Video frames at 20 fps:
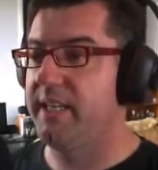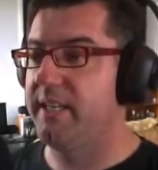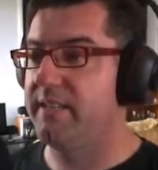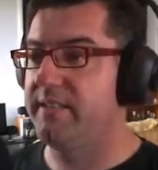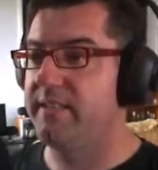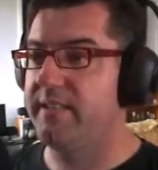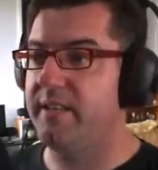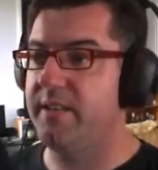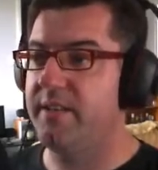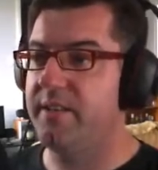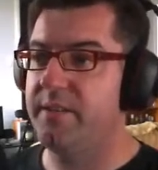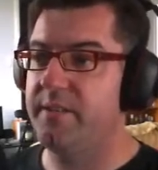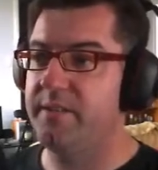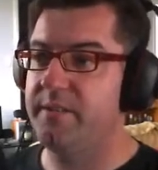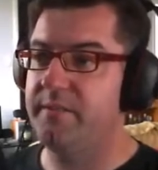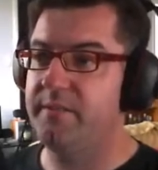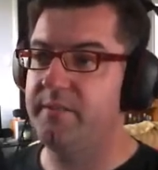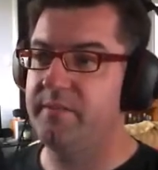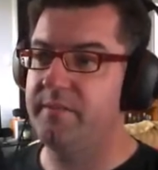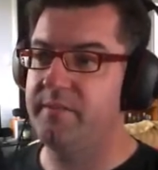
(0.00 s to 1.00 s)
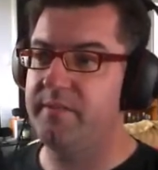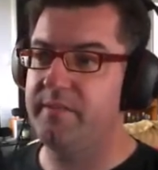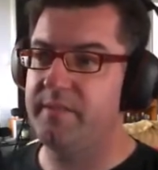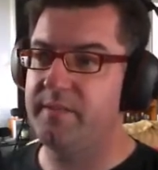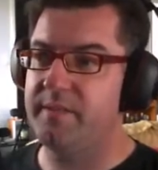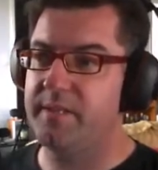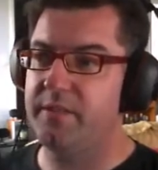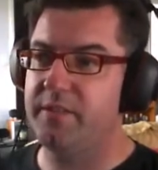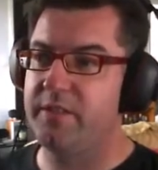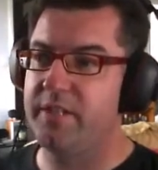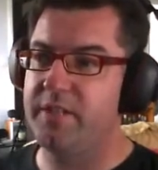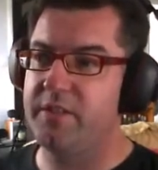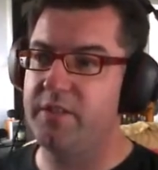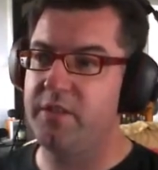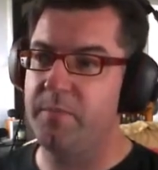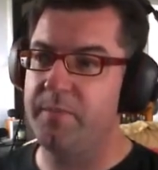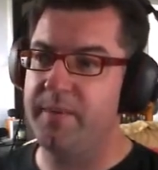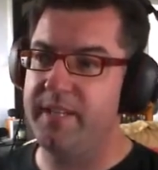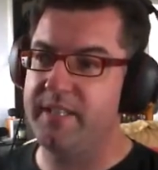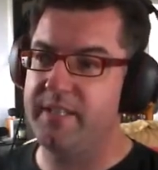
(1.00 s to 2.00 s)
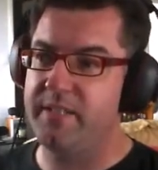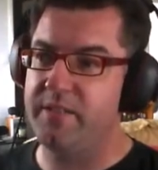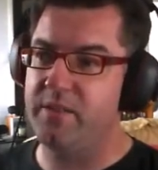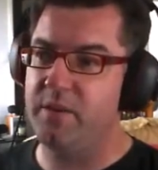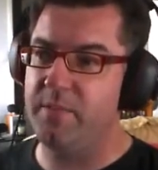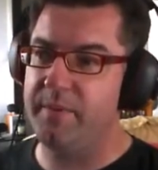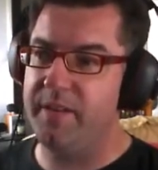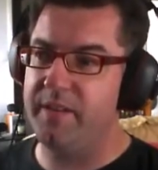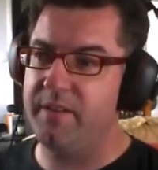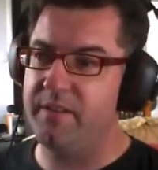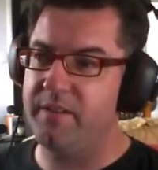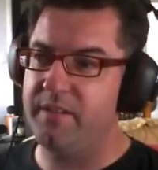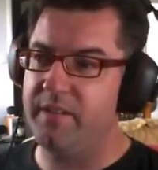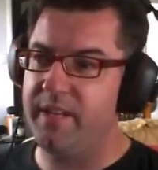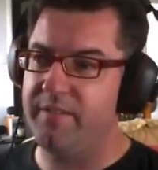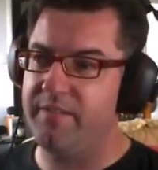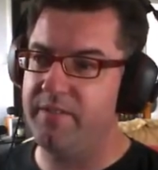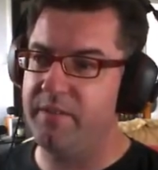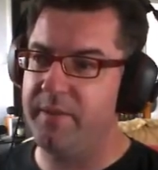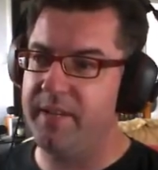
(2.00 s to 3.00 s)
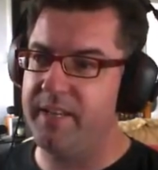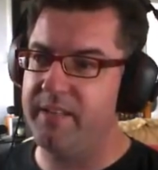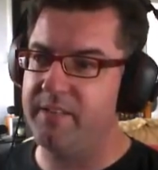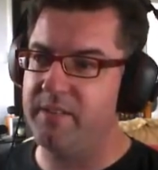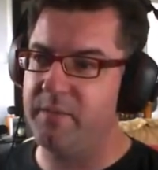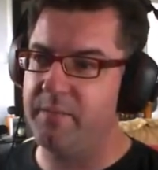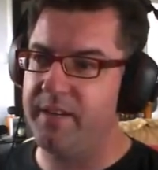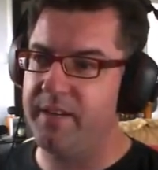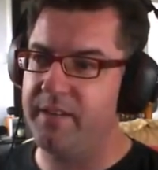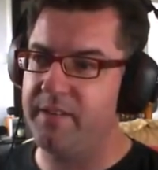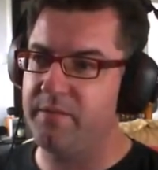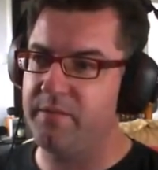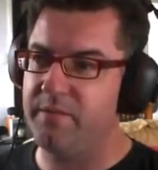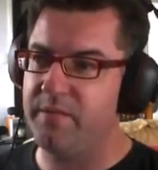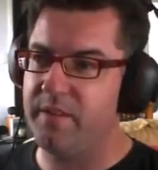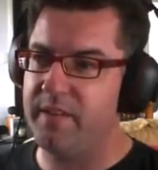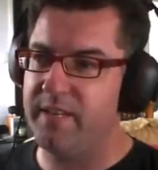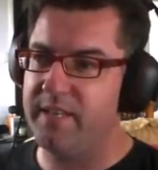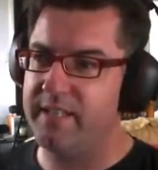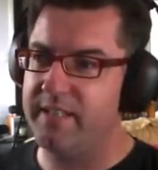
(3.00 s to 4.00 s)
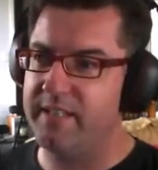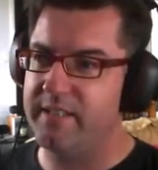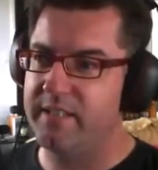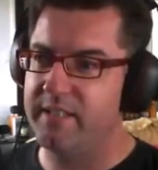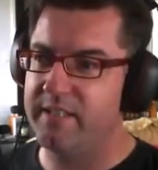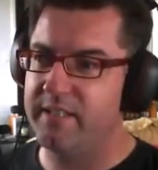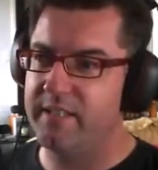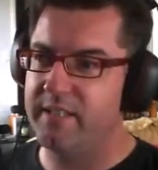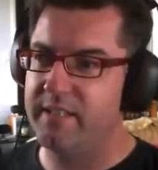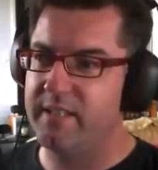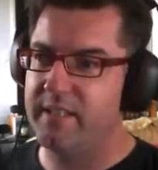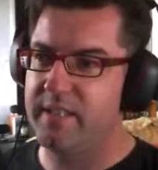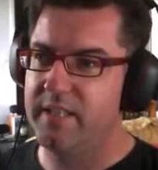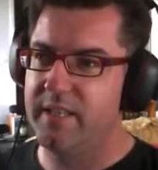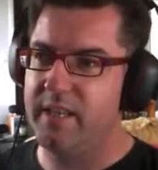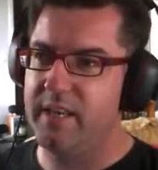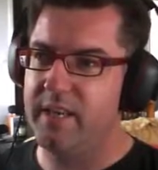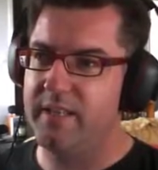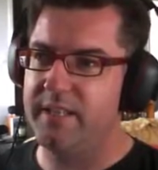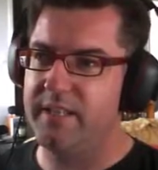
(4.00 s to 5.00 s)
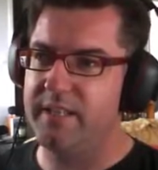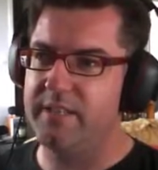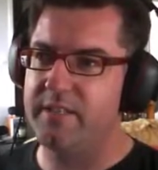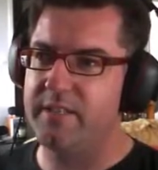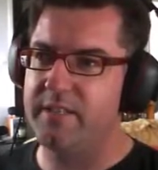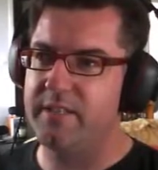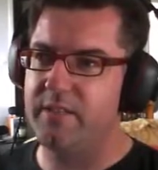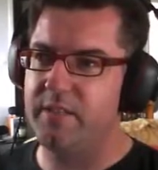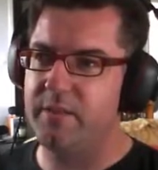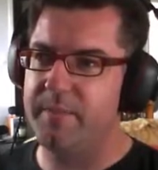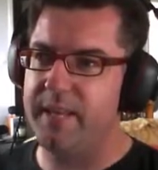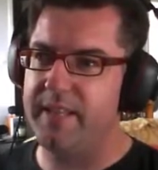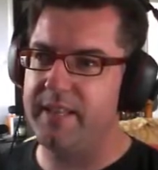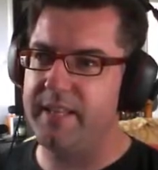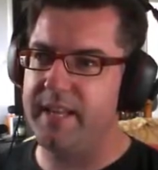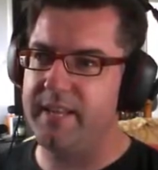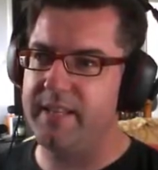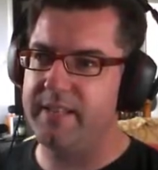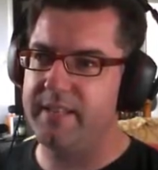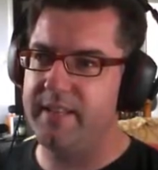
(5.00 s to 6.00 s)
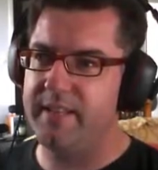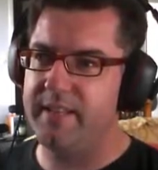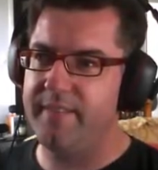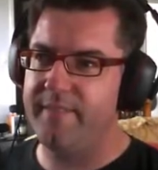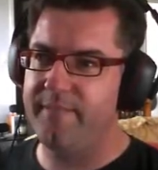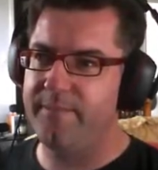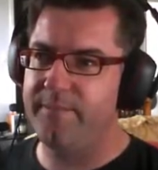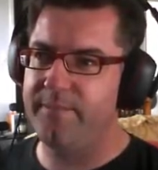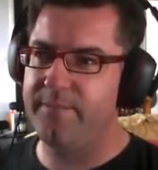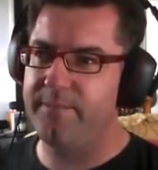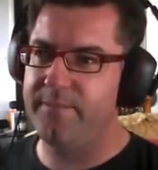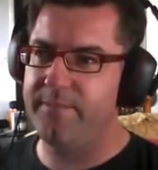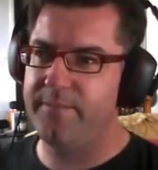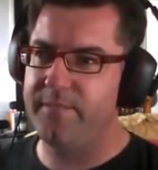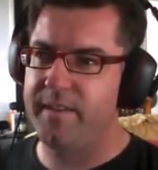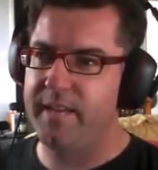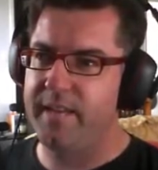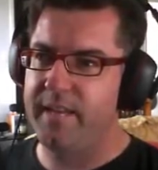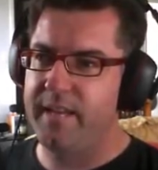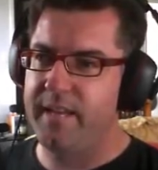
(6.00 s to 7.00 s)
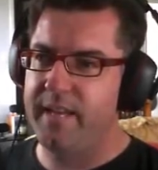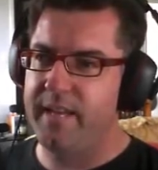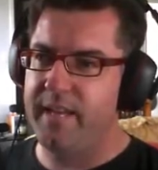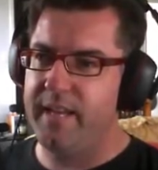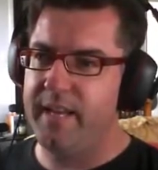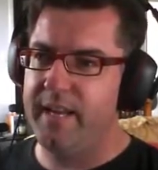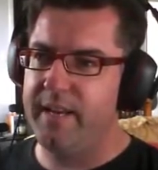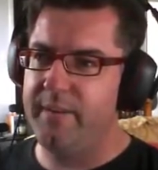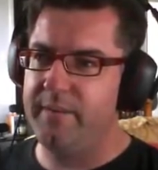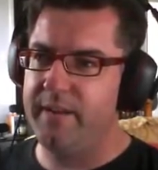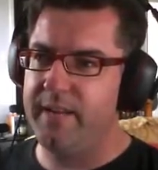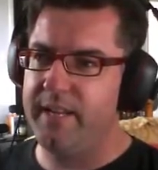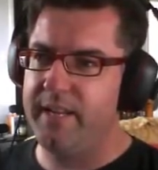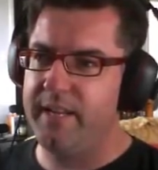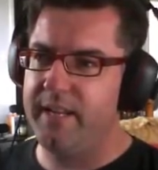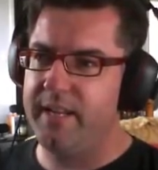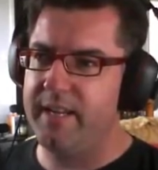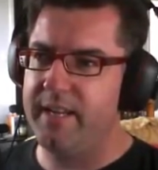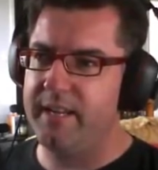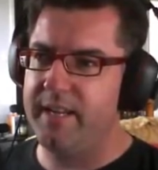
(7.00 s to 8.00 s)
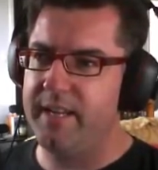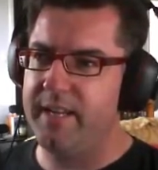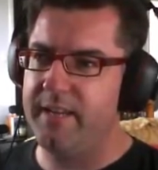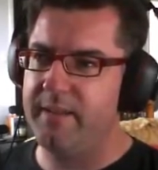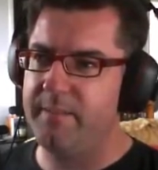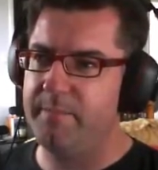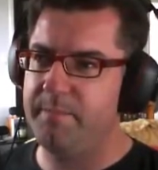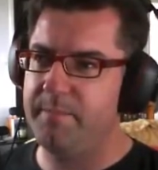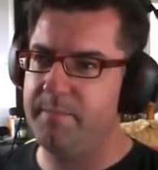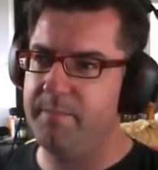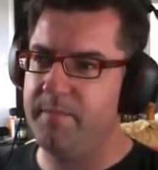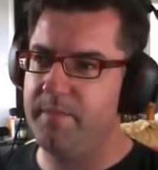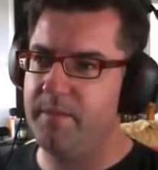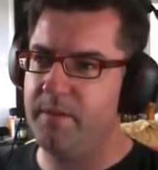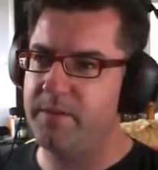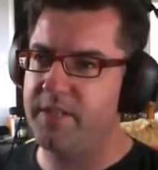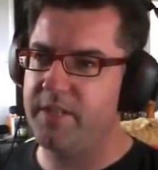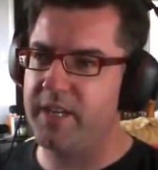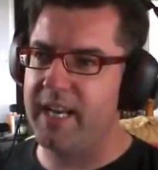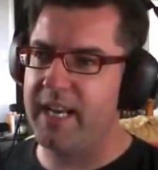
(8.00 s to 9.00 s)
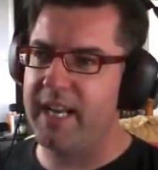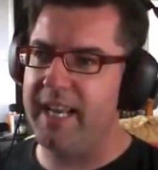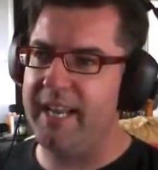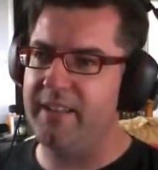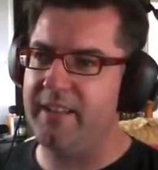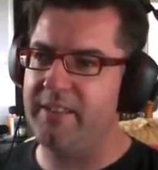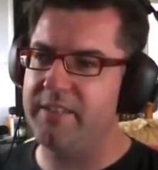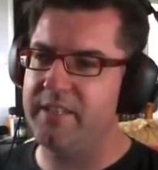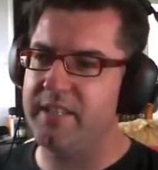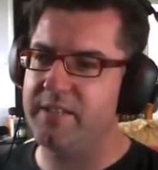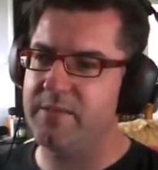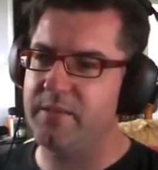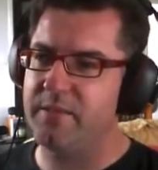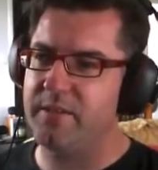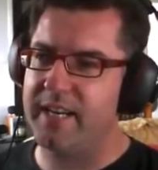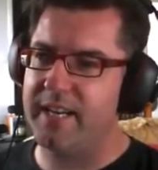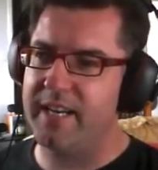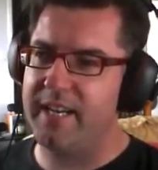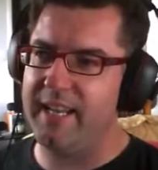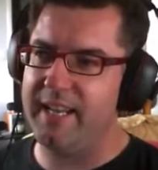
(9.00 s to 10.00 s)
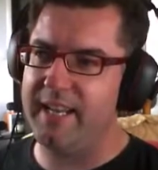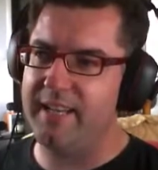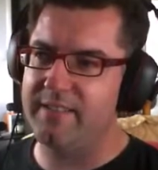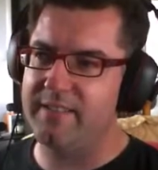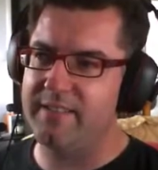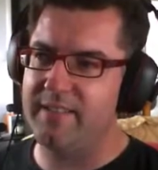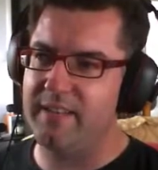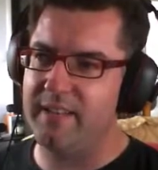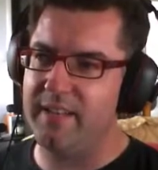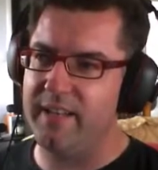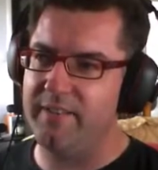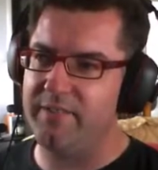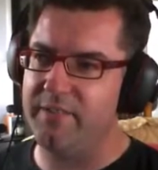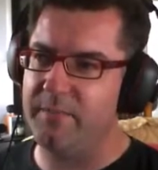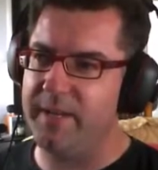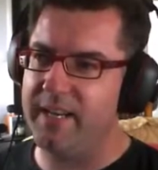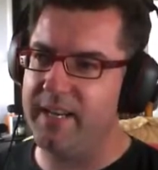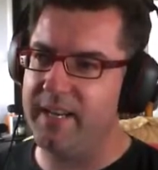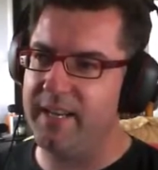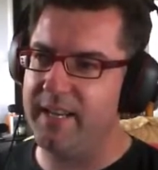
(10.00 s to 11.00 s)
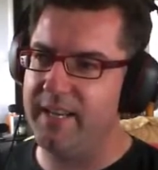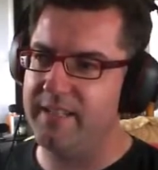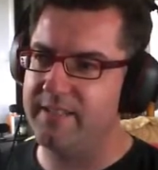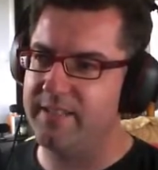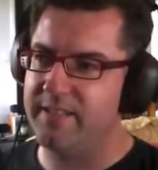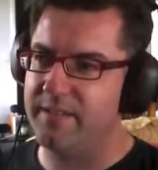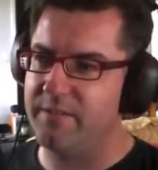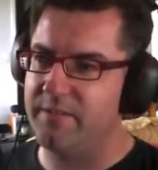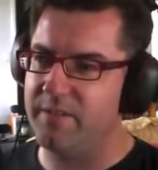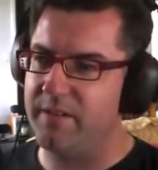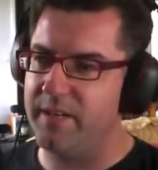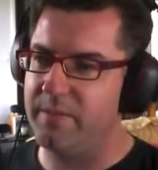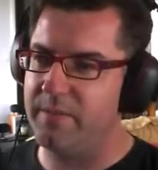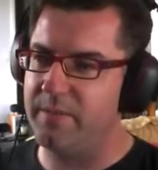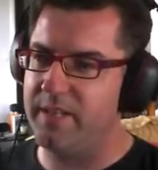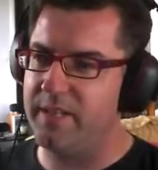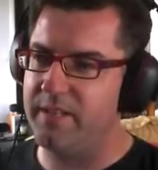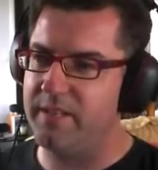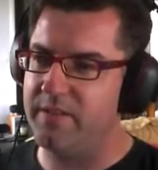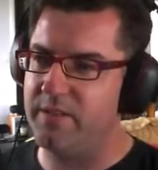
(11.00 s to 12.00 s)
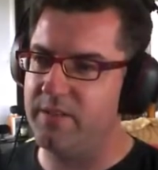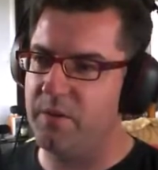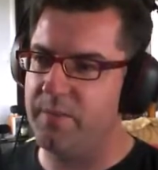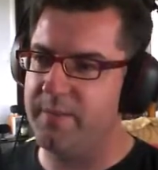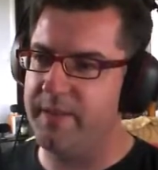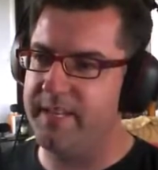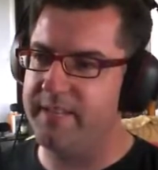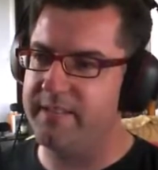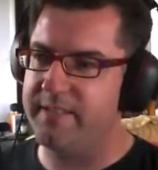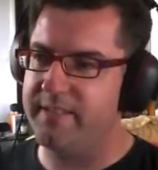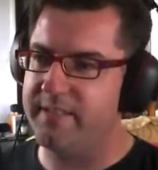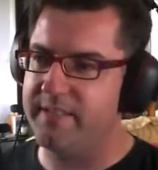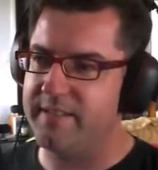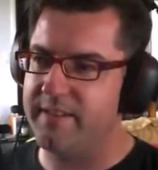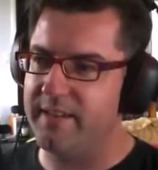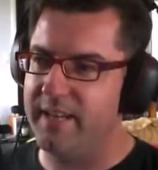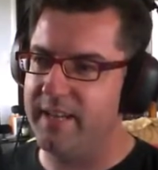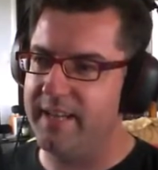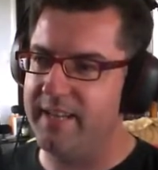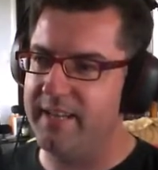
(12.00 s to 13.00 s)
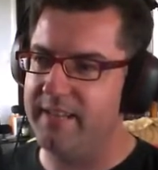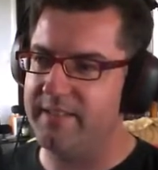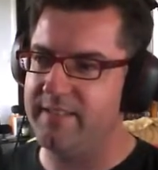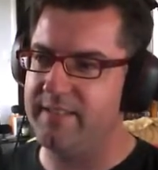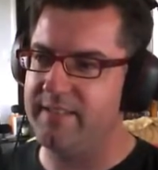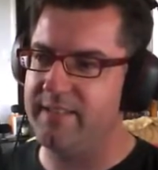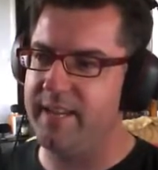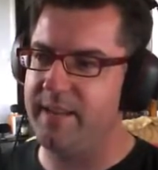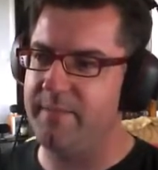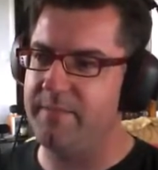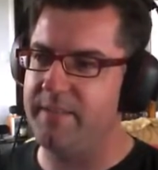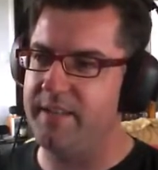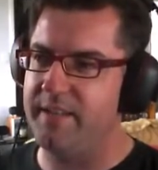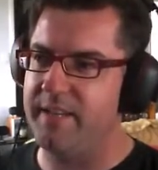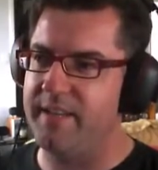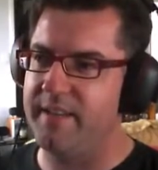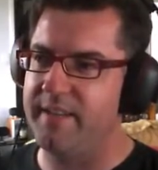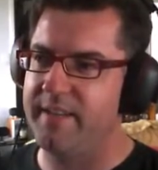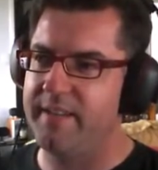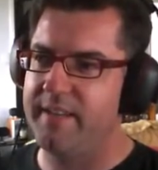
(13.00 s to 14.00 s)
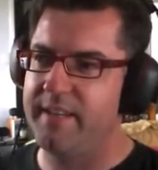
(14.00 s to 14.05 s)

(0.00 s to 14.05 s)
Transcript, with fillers: So, because there's zombies, a zombie on the left of me, a zombie on the right. I think there's a song about that, isn't there? Anyway, was it clowns? That's right, clowns to the left of me, clowns to the right. Well, zombies, clowns, same thing.